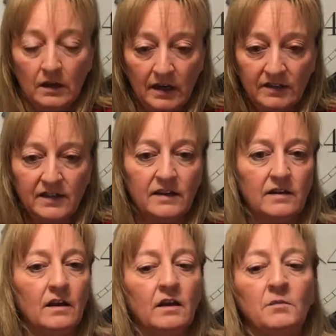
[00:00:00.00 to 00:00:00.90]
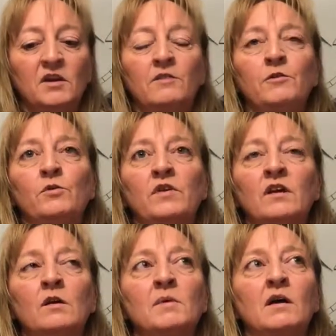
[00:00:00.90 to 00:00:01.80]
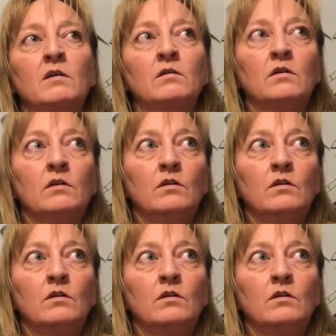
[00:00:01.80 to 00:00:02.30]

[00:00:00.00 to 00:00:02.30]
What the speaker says: It did. I mean, if you think about